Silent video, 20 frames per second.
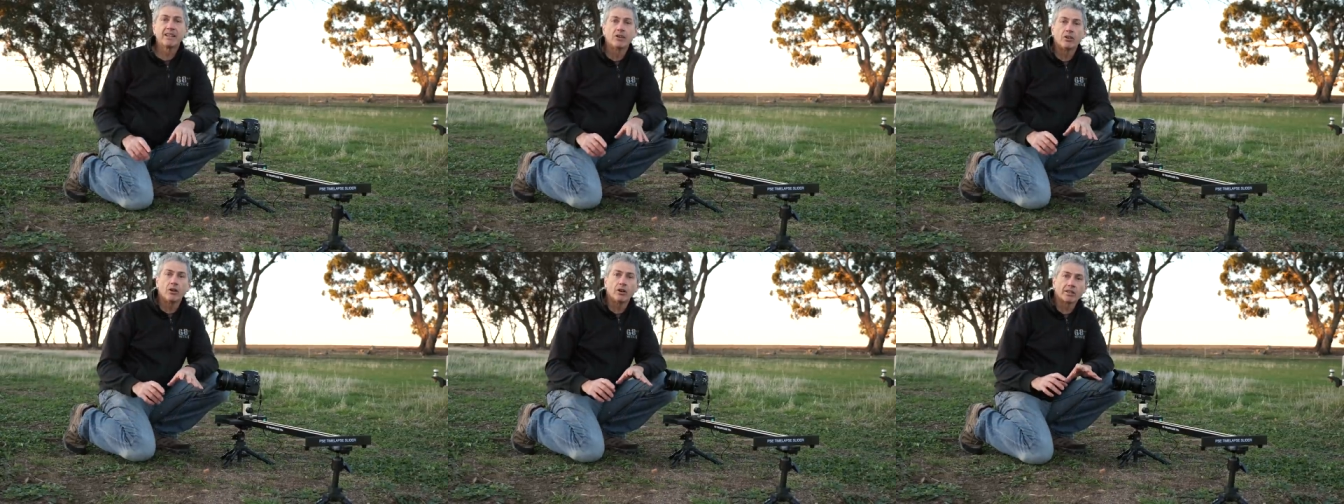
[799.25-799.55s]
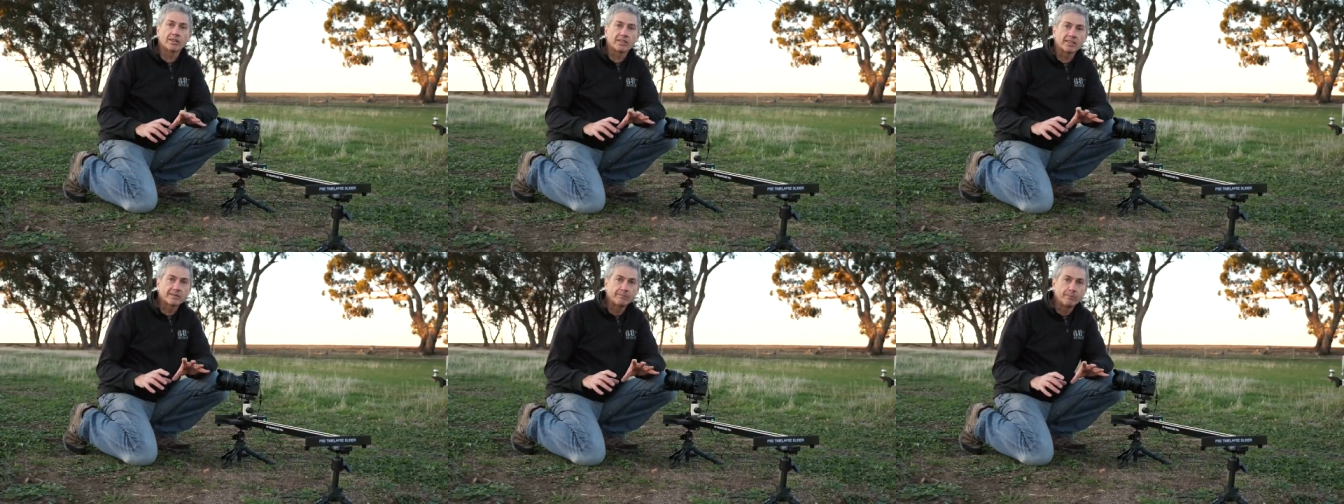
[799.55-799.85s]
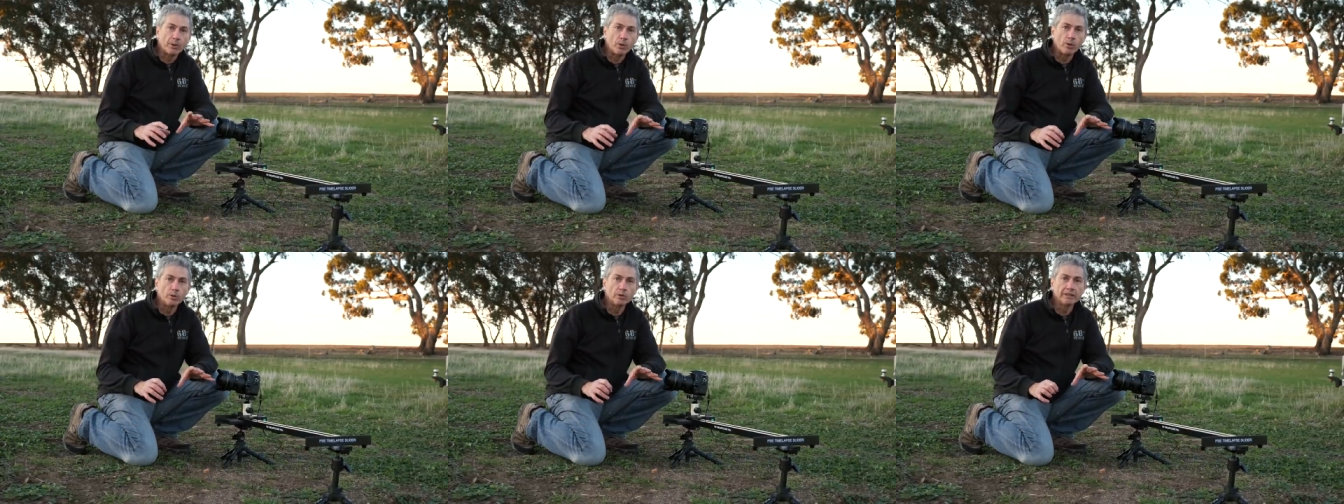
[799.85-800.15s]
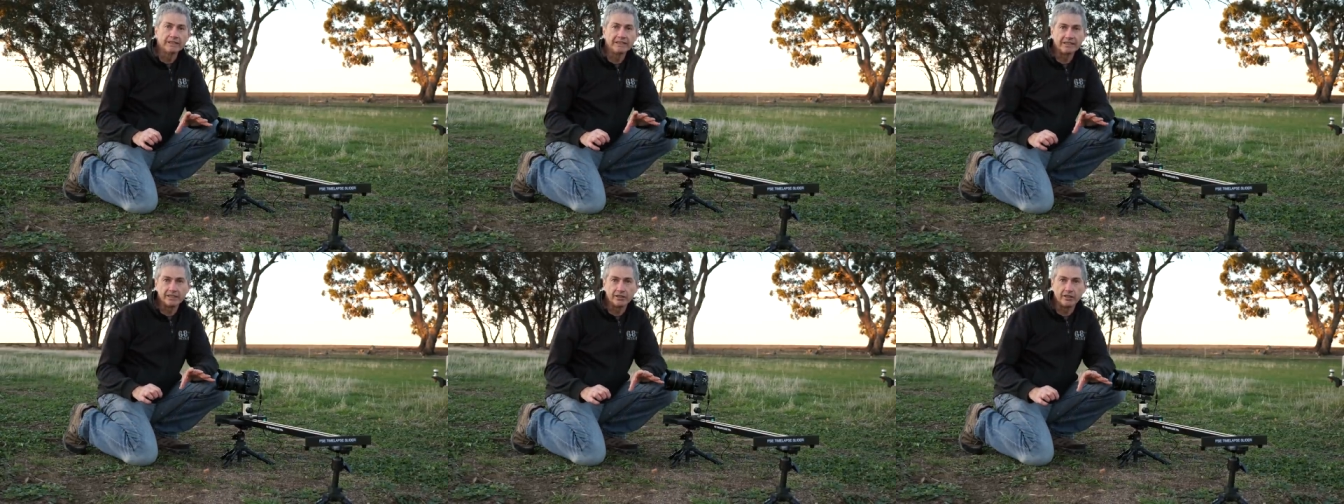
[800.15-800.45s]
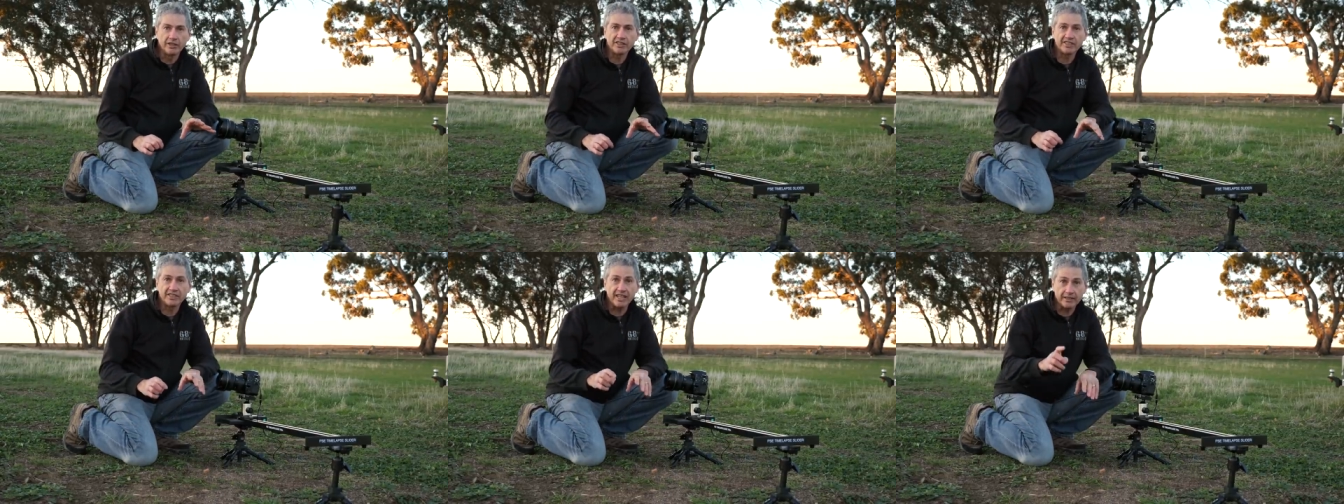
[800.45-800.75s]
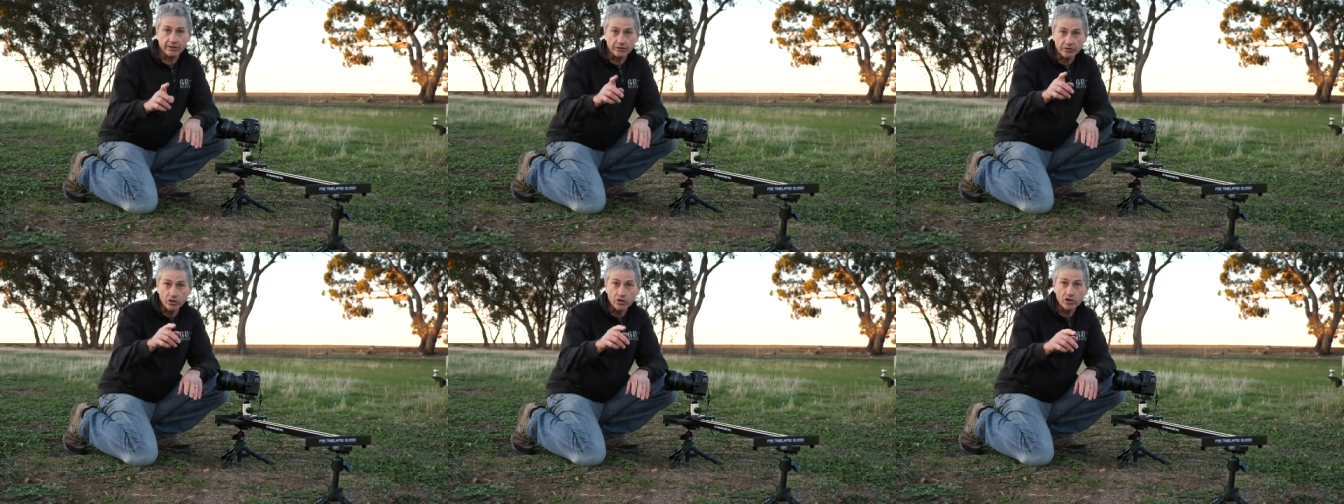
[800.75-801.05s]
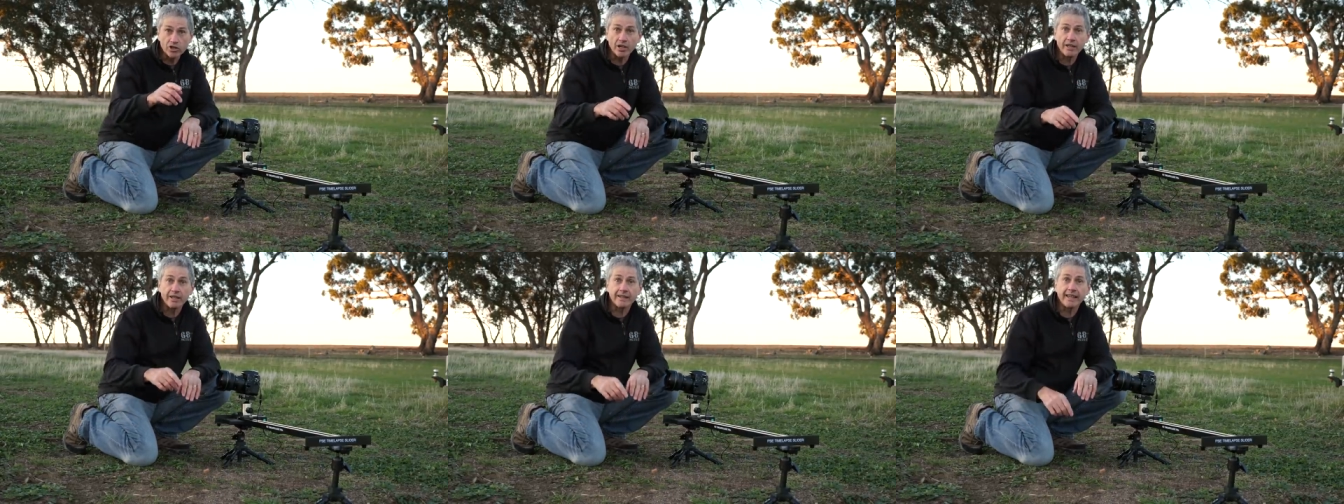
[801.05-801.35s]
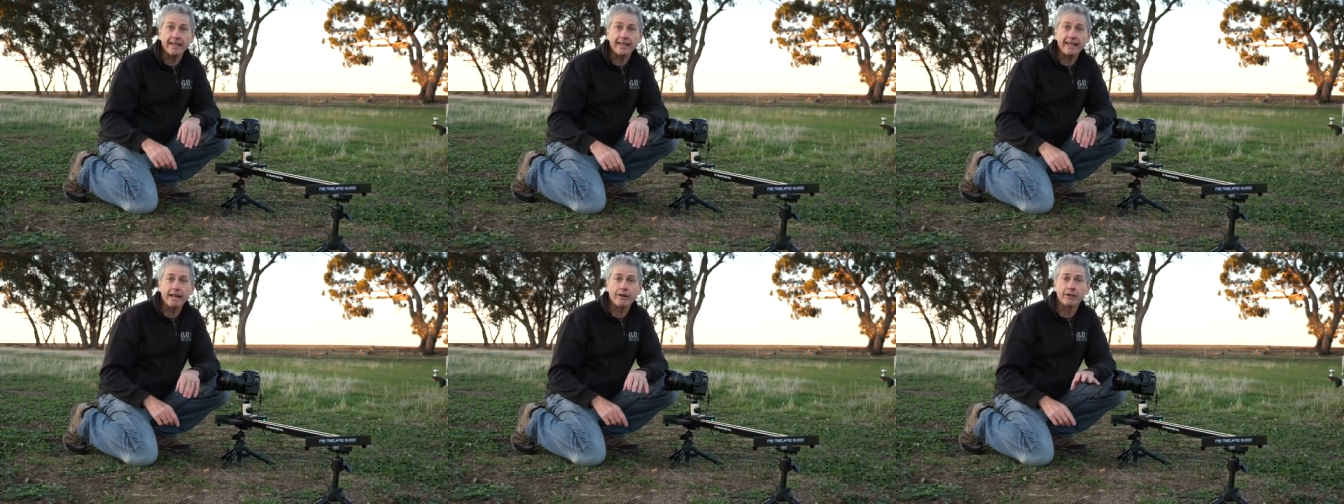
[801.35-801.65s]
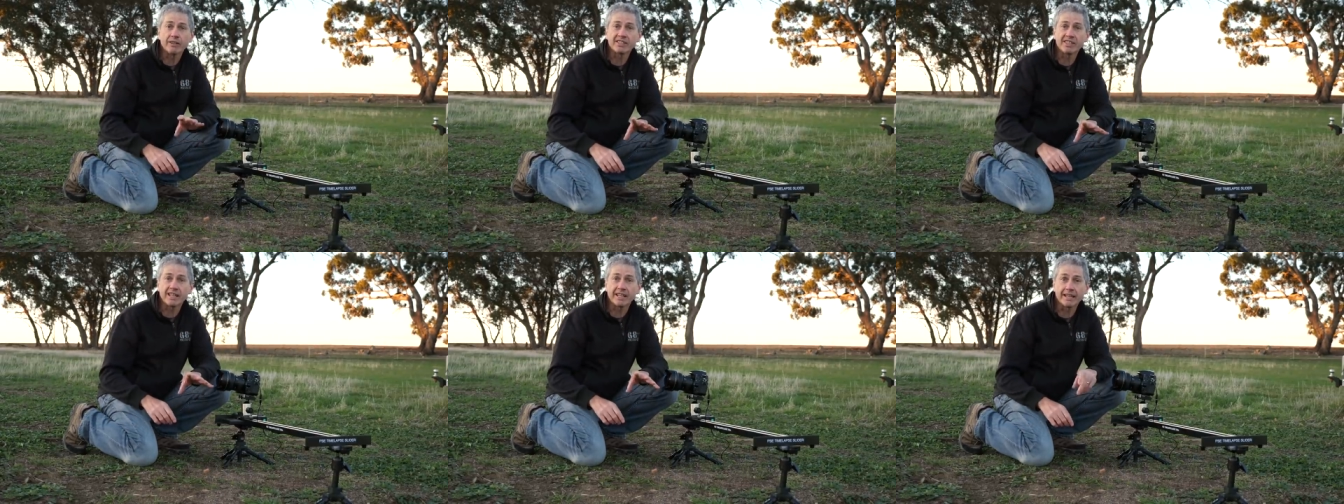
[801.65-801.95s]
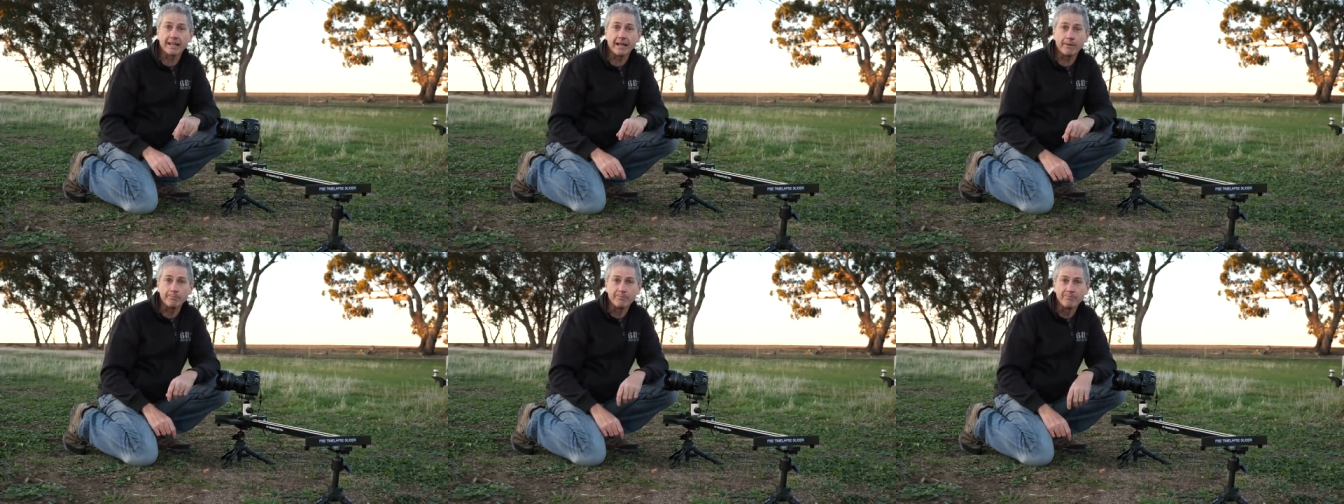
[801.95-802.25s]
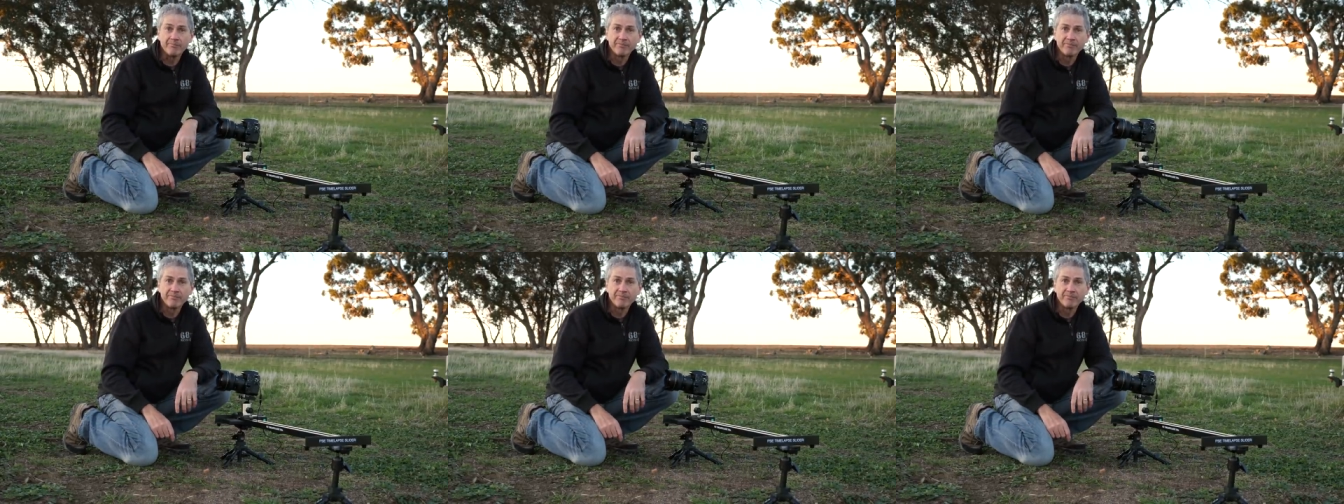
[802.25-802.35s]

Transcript: on a small little light stand. I'll just show you that how I set it up.